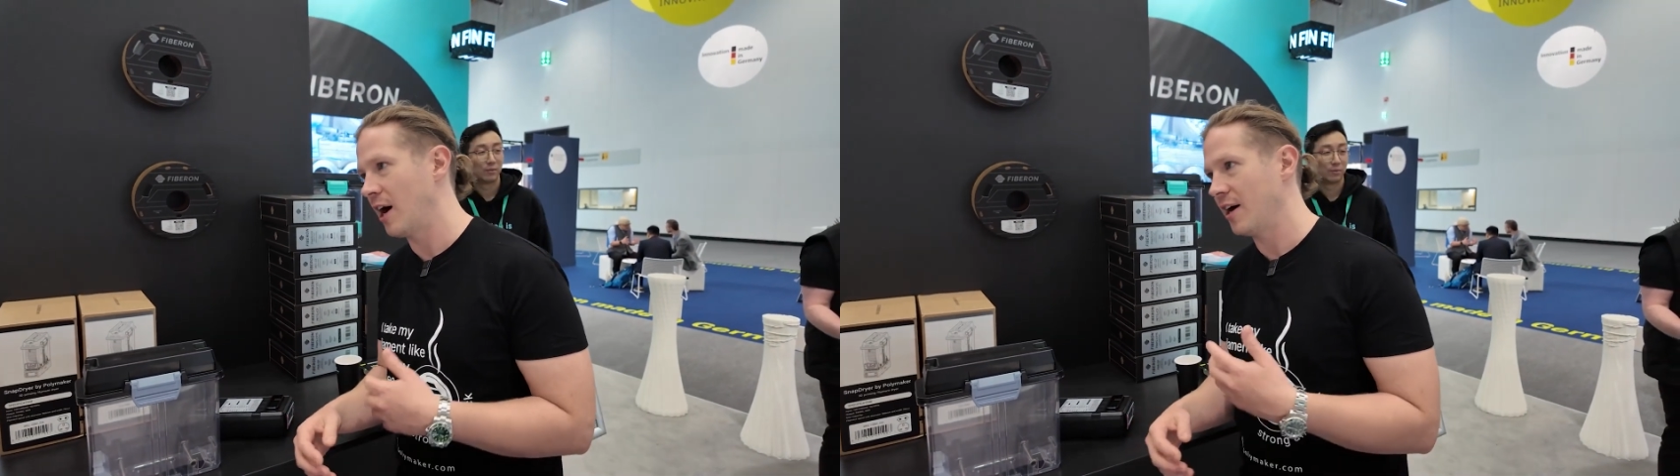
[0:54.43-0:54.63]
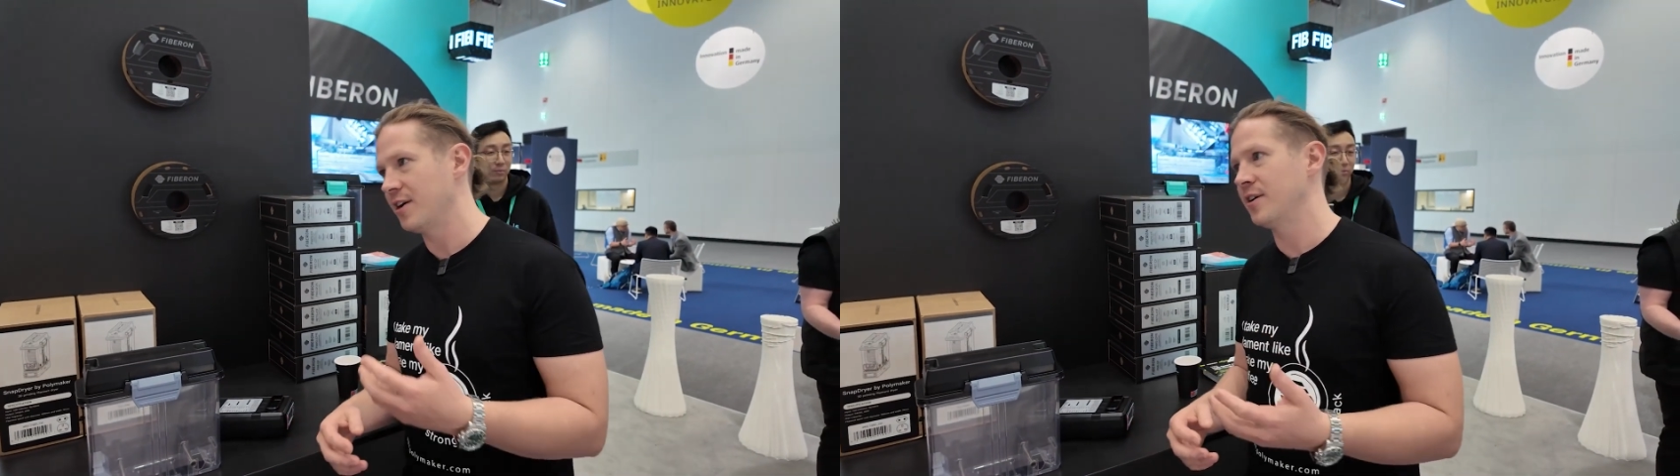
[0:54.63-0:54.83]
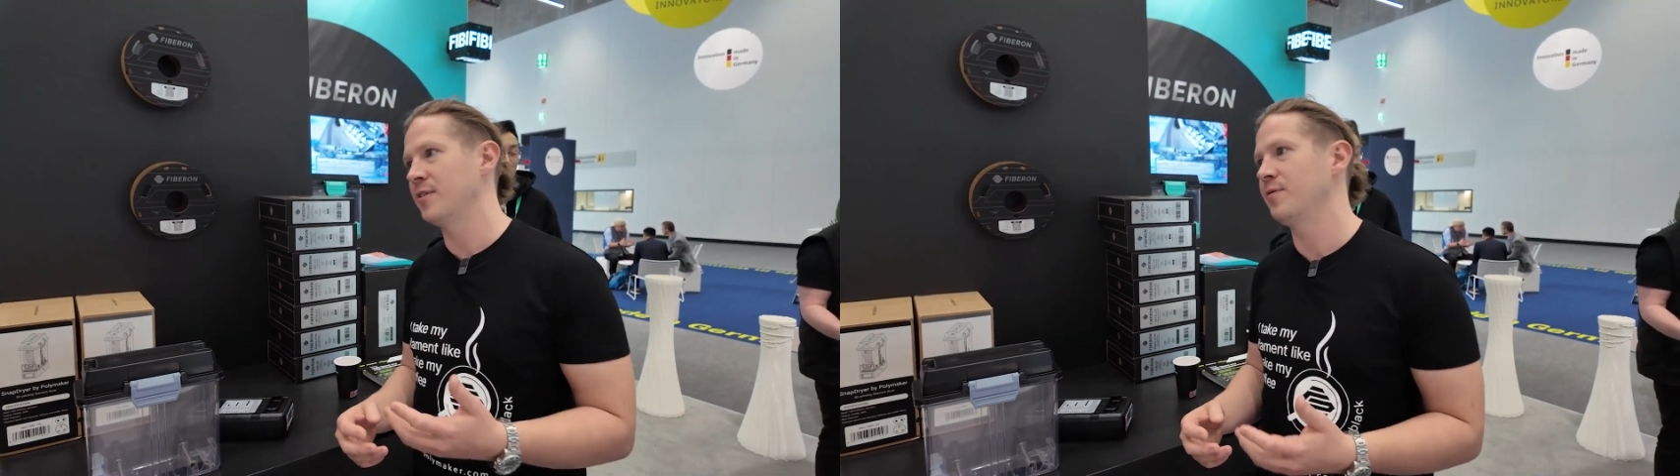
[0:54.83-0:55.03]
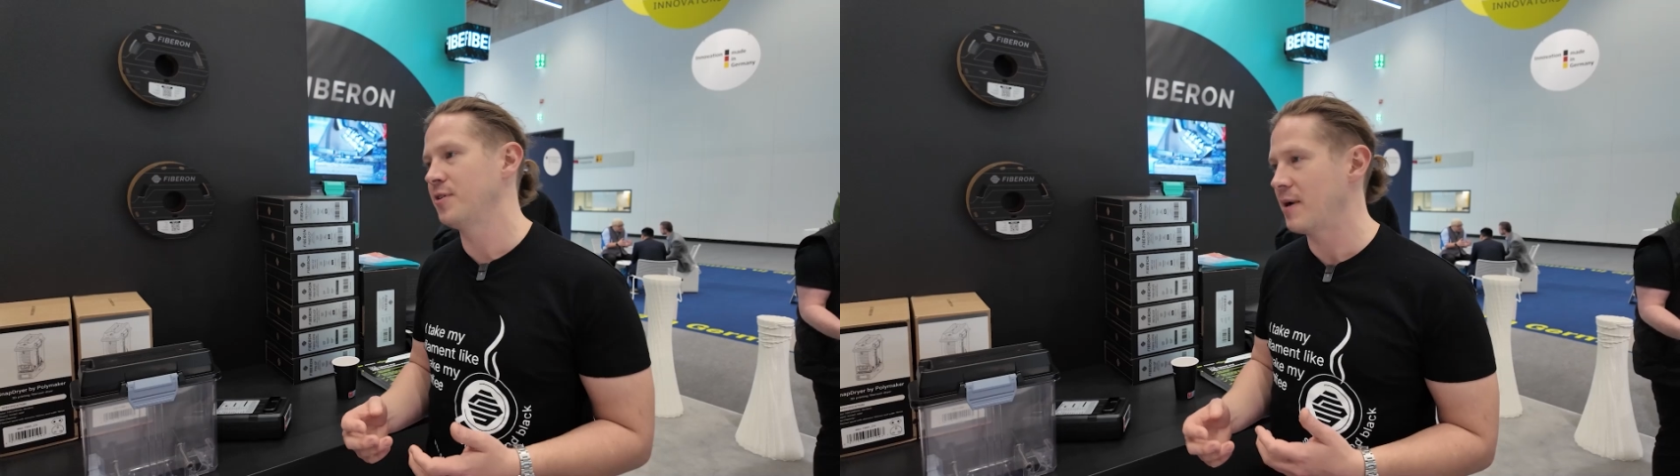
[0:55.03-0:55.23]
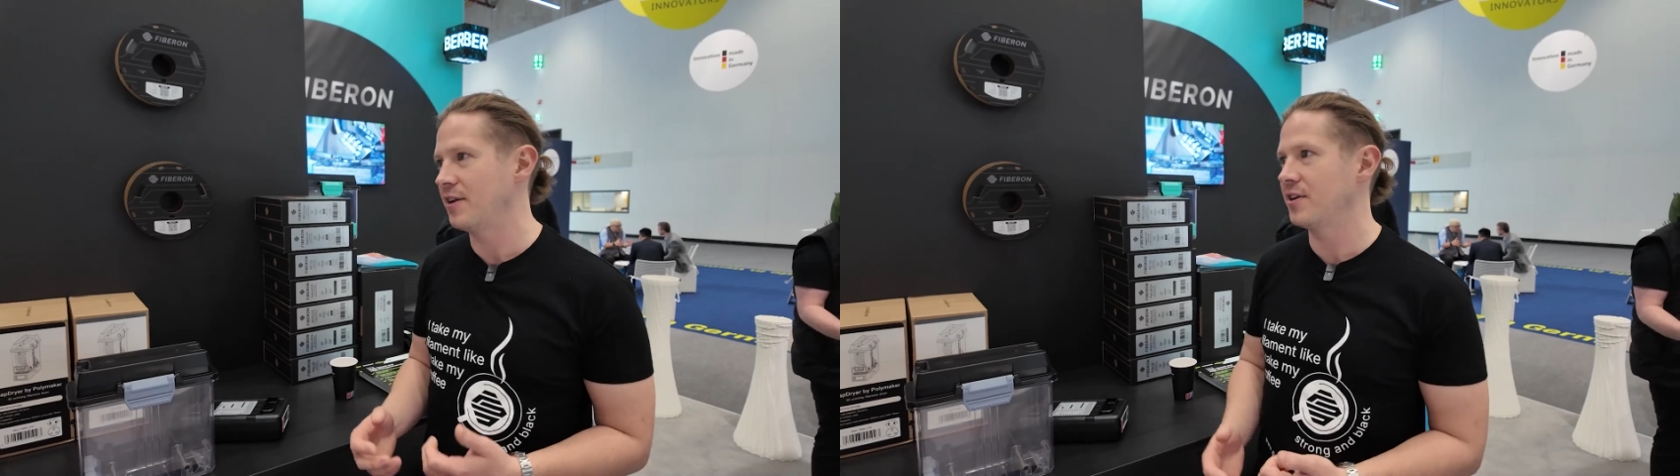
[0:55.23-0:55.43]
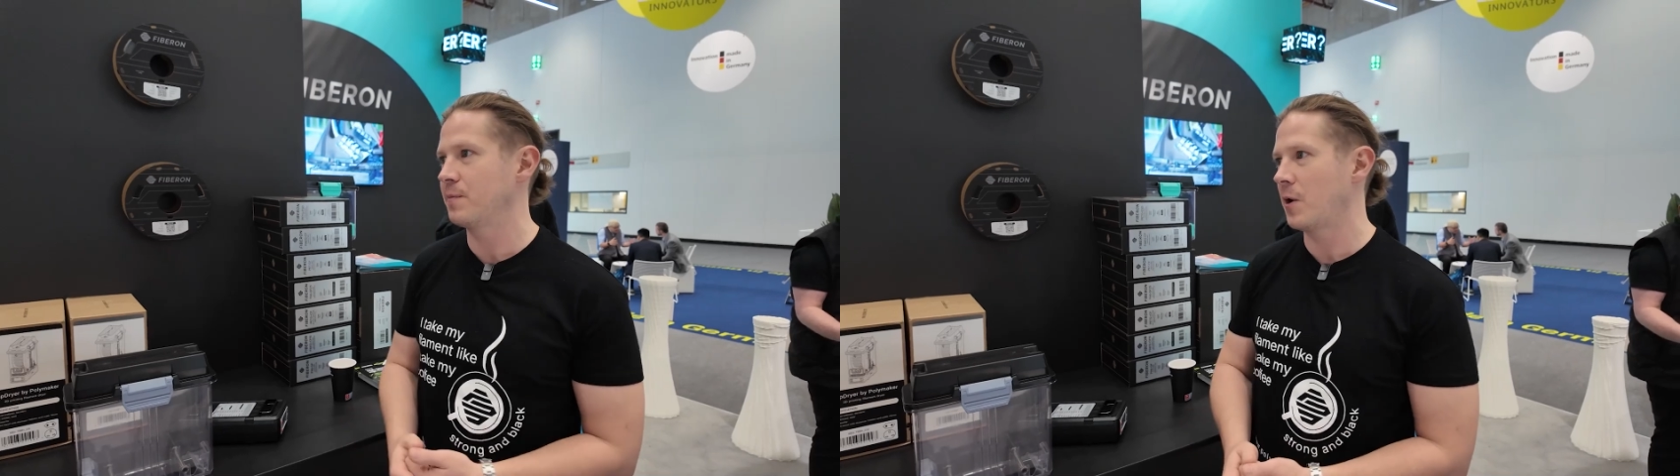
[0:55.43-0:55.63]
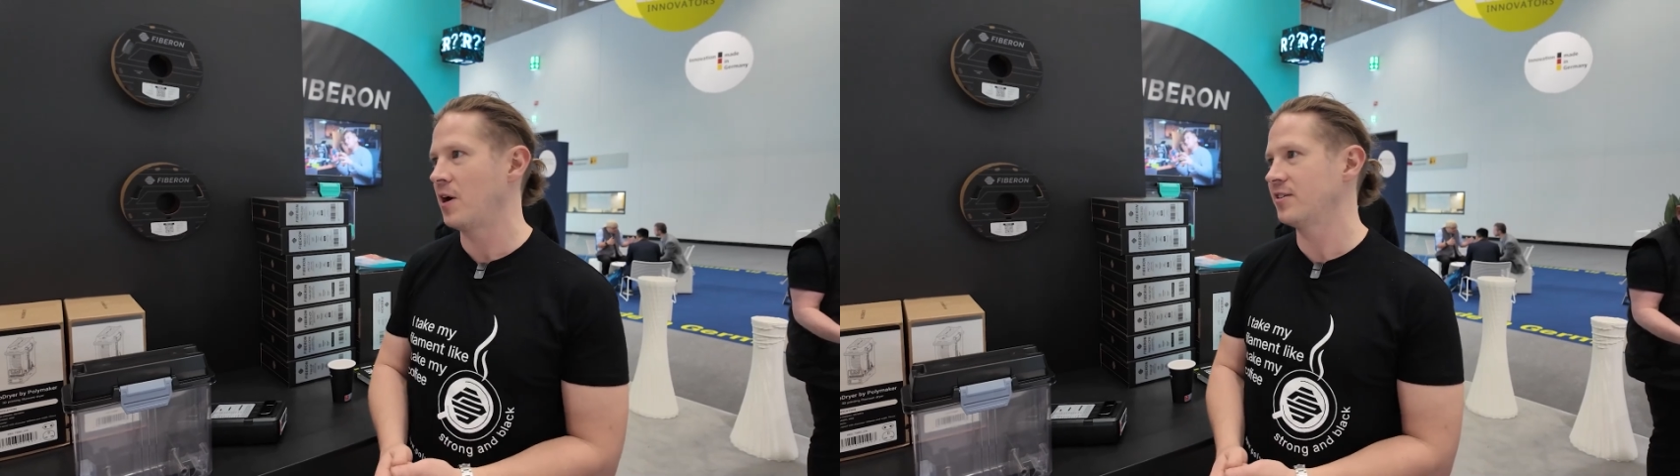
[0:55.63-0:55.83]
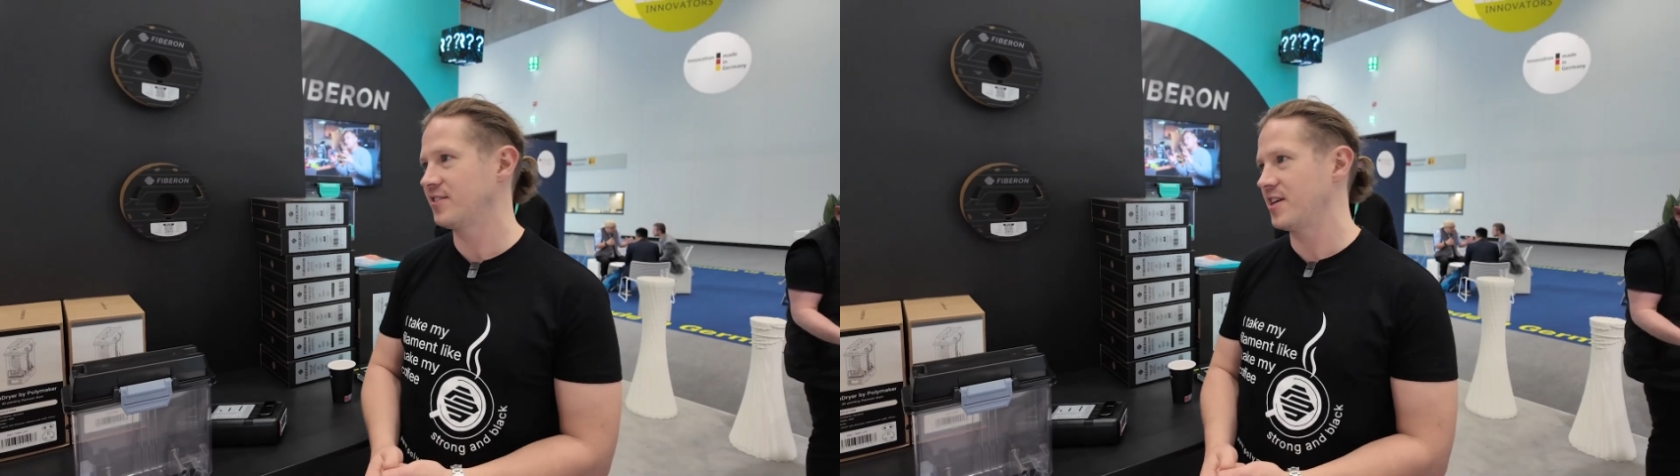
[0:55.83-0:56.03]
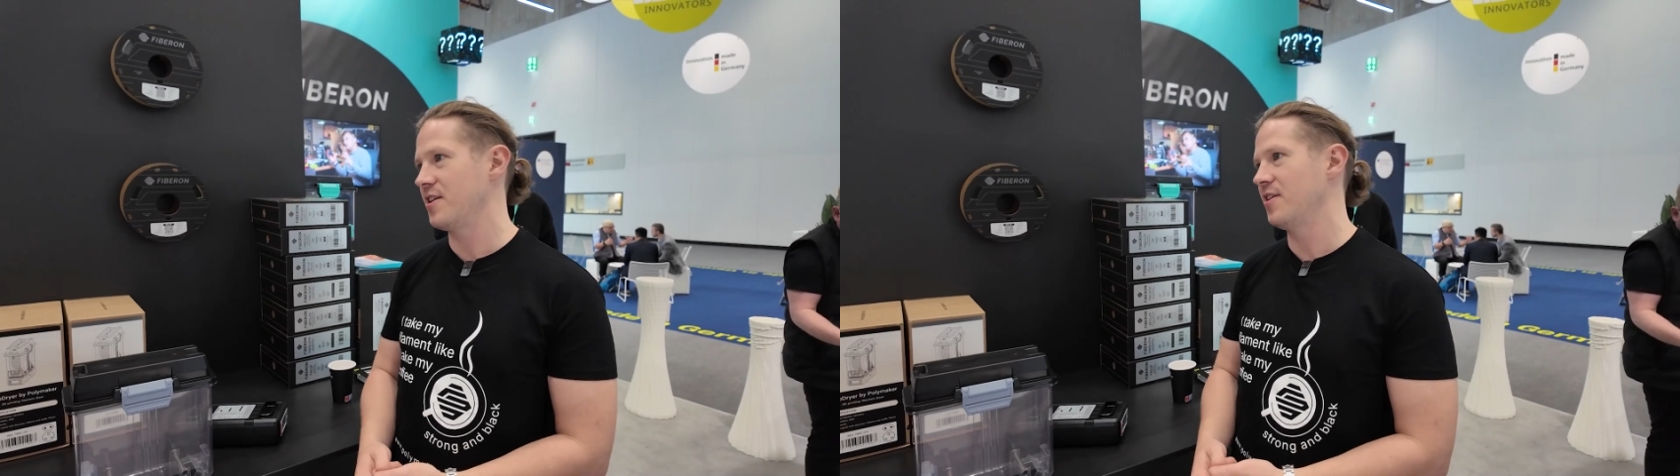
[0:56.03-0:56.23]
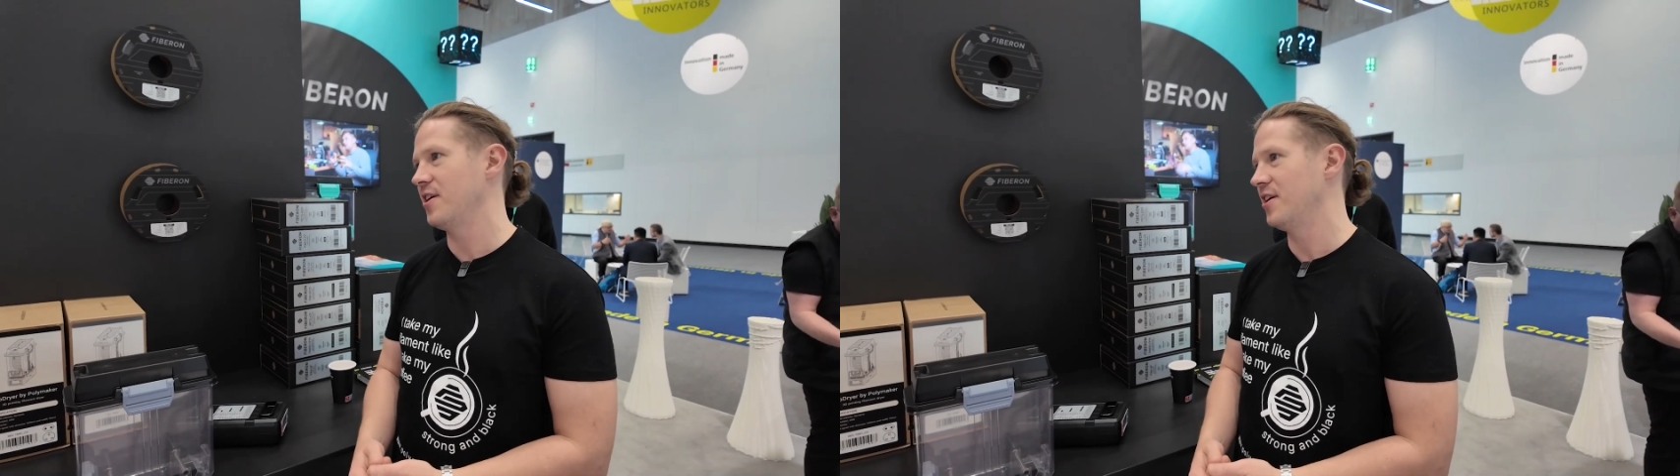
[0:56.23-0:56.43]
higher demanding parts,
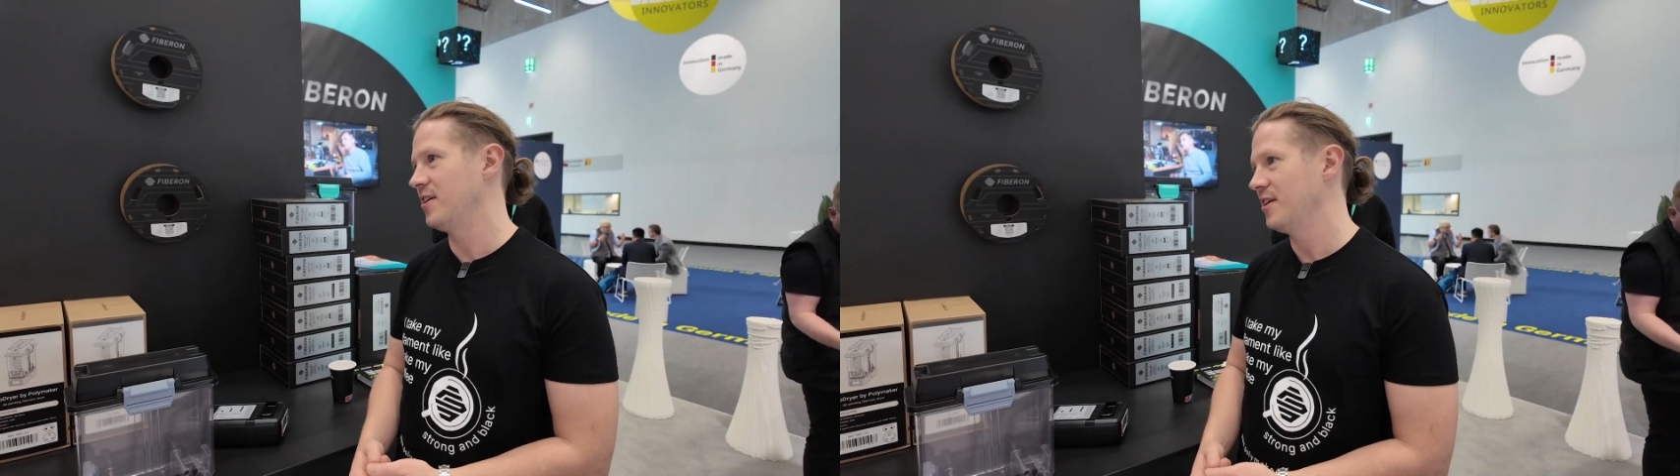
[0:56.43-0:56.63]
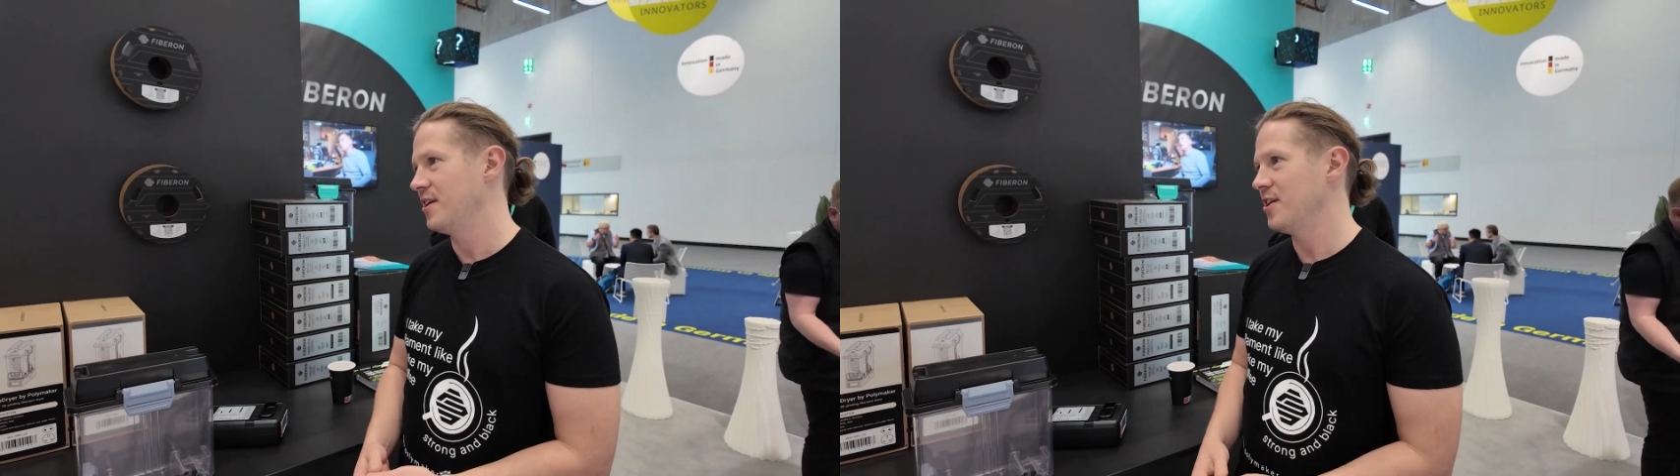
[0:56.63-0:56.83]
then uh,